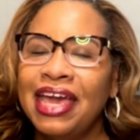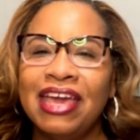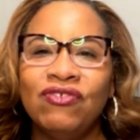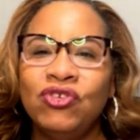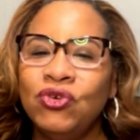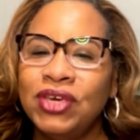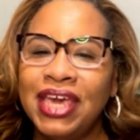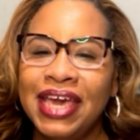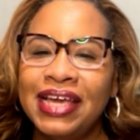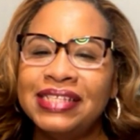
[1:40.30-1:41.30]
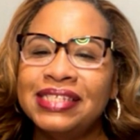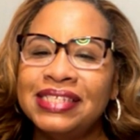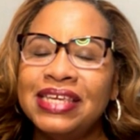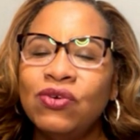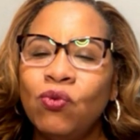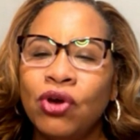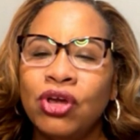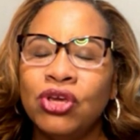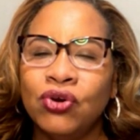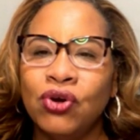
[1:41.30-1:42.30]
If you can't see where
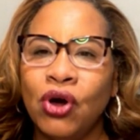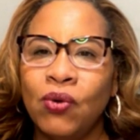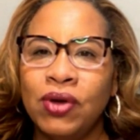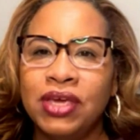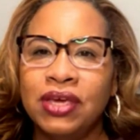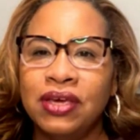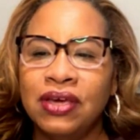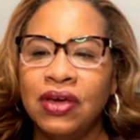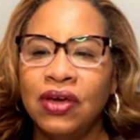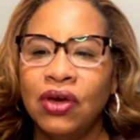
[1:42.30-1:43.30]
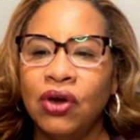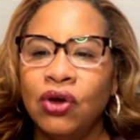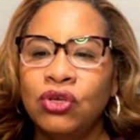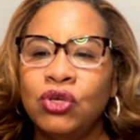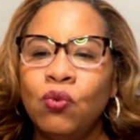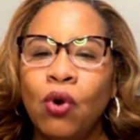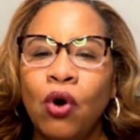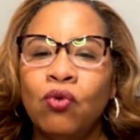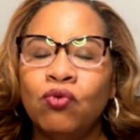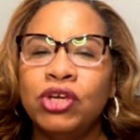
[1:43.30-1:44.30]
you're going, you
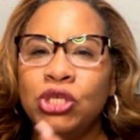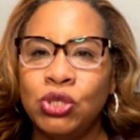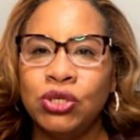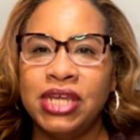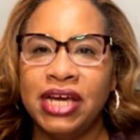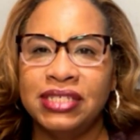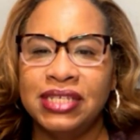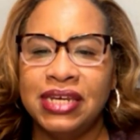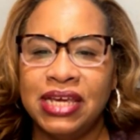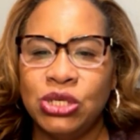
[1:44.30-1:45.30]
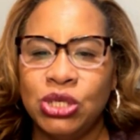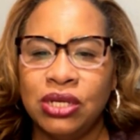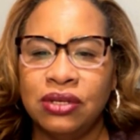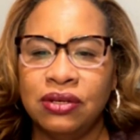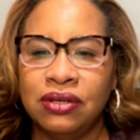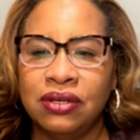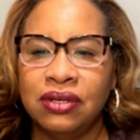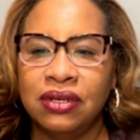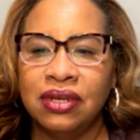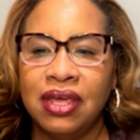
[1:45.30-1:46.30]
won't reach your destination.
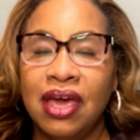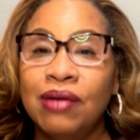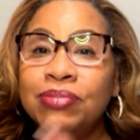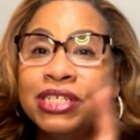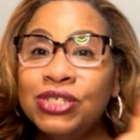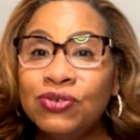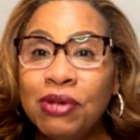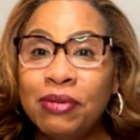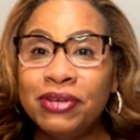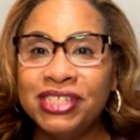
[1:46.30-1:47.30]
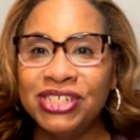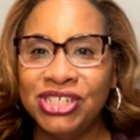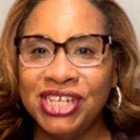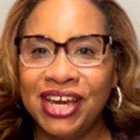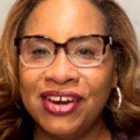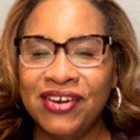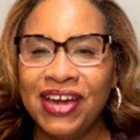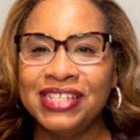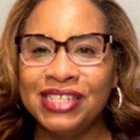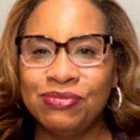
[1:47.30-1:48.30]
Please remember to share
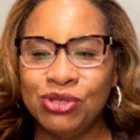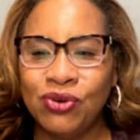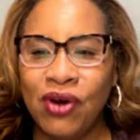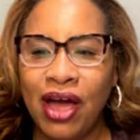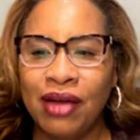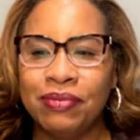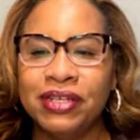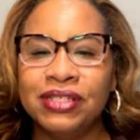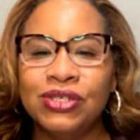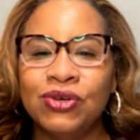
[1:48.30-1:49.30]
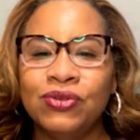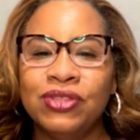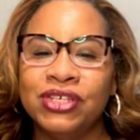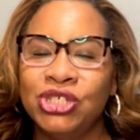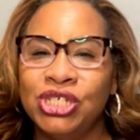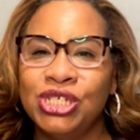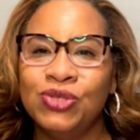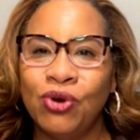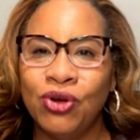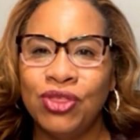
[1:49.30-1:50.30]
and subscribe to the
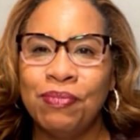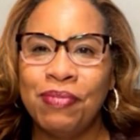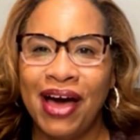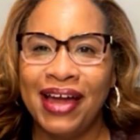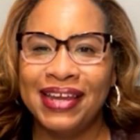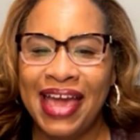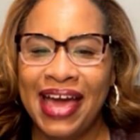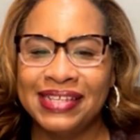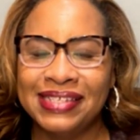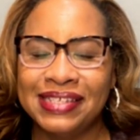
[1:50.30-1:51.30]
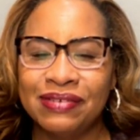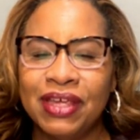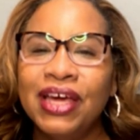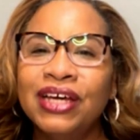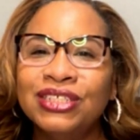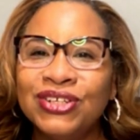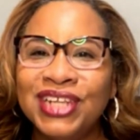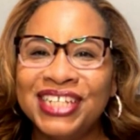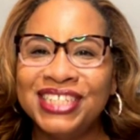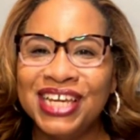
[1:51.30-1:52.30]
She's Worth It podcast. So
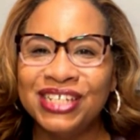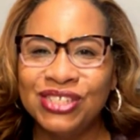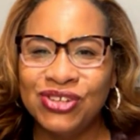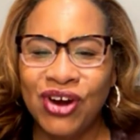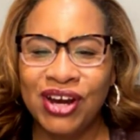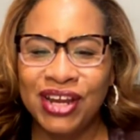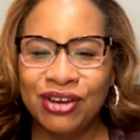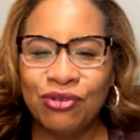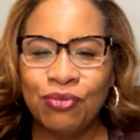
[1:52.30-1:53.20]
let's get started.